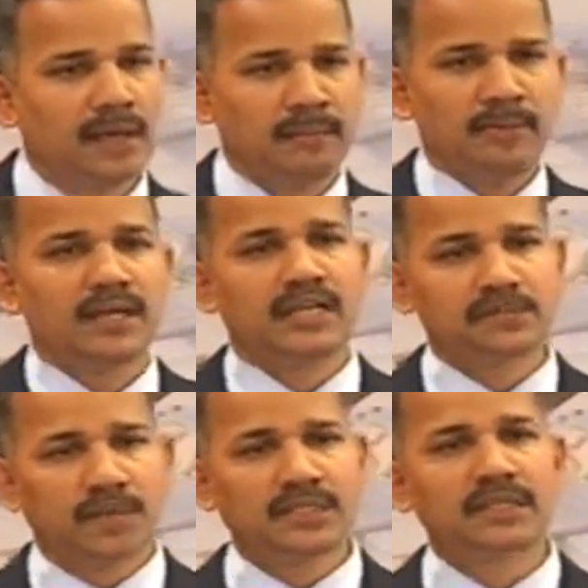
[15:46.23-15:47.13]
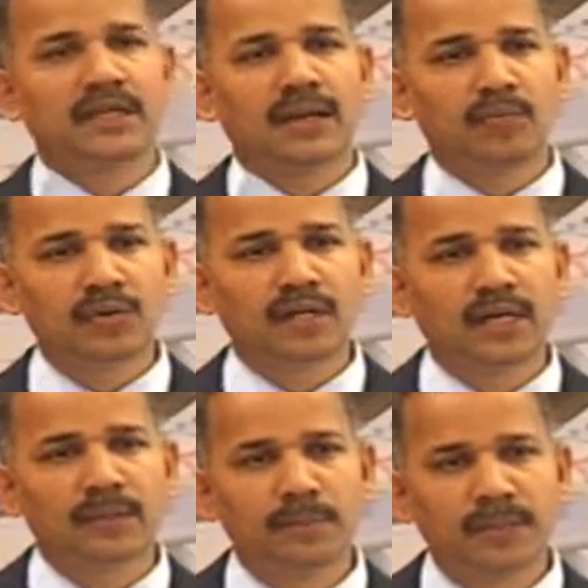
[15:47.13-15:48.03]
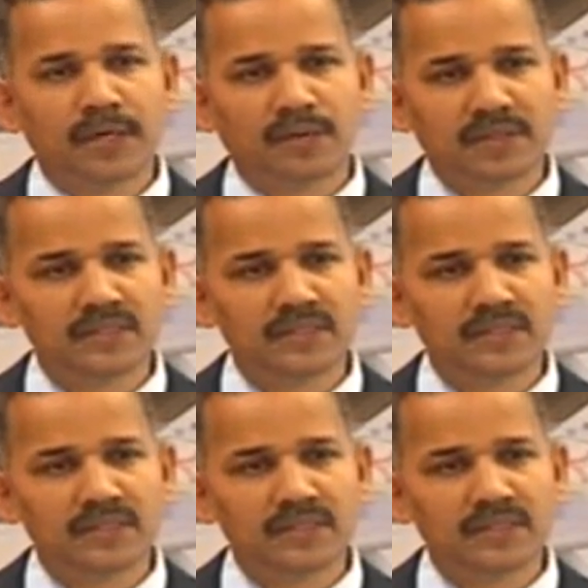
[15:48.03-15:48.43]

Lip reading: Maybe the next project that I'm going to take up, the bigger one,